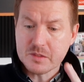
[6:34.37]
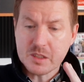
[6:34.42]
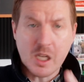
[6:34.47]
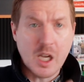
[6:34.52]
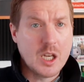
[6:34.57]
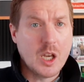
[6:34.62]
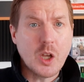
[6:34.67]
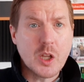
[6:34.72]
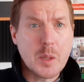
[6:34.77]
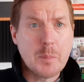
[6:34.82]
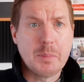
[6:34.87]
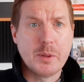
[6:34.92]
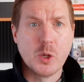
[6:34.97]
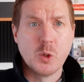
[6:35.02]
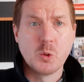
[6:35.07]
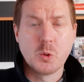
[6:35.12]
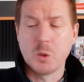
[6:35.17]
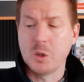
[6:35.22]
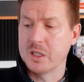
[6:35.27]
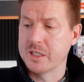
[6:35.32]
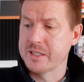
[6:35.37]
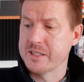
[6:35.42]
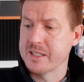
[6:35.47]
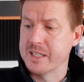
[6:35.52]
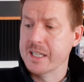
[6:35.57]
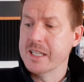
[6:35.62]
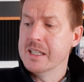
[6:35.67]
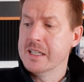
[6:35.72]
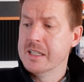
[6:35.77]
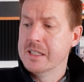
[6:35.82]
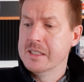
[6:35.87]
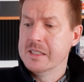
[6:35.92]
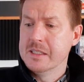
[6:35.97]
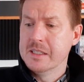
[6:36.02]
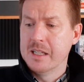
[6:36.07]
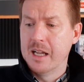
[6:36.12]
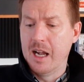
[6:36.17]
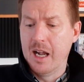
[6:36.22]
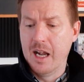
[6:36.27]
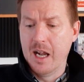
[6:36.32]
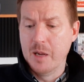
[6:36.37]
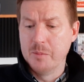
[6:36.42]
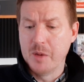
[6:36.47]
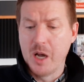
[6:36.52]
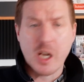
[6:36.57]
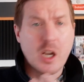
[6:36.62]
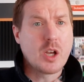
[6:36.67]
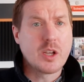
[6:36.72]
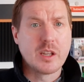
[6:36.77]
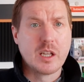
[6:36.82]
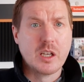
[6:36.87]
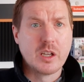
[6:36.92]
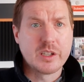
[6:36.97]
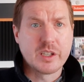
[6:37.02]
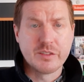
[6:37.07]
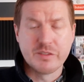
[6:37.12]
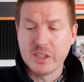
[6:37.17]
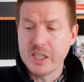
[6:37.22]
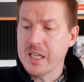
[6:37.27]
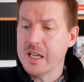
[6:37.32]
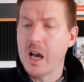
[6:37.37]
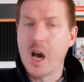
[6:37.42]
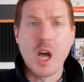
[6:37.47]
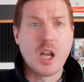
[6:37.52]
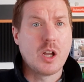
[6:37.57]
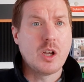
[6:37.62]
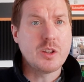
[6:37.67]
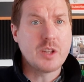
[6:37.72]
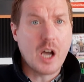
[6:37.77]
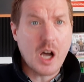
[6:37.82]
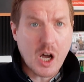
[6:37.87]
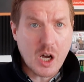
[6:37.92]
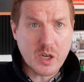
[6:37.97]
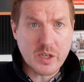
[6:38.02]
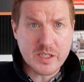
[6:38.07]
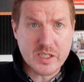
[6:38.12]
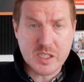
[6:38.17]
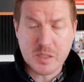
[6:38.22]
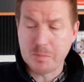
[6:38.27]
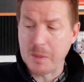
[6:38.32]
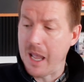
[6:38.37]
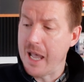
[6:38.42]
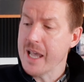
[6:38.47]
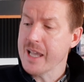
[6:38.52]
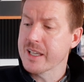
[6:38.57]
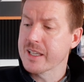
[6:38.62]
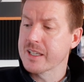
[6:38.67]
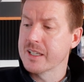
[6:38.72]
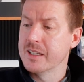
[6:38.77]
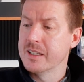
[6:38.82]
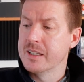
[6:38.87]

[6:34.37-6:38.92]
I like the build quality, I like the look of it, I like the high spec,